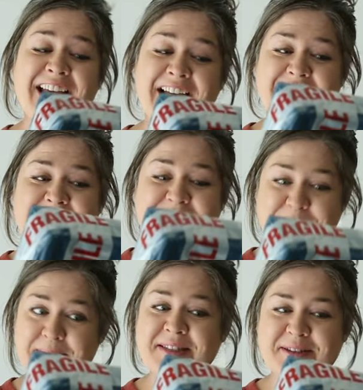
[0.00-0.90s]
it had
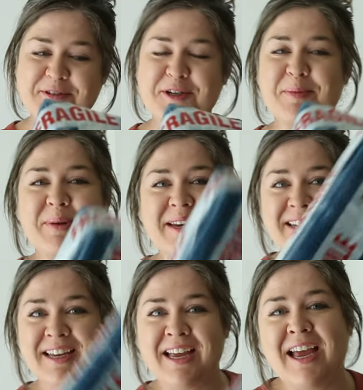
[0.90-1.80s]
expensive
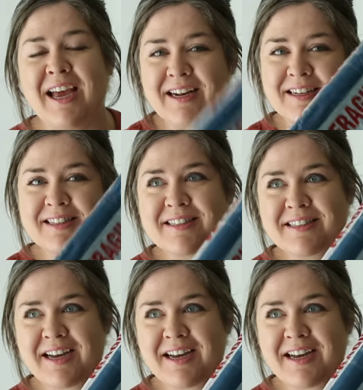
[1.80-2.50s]
shipping and it's